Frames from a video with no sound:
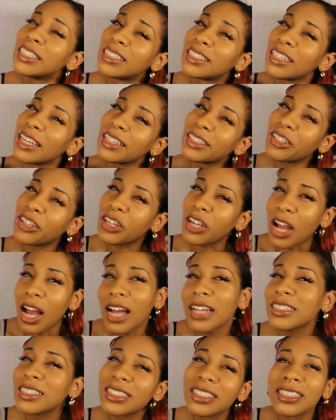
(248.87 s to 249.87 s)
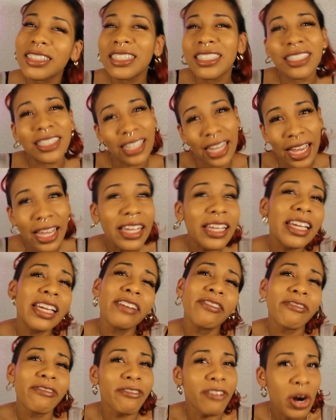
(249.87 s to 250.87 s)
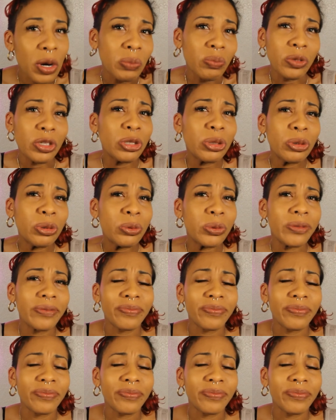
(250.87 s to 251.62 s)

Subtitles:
It's like they're constantly taking from you,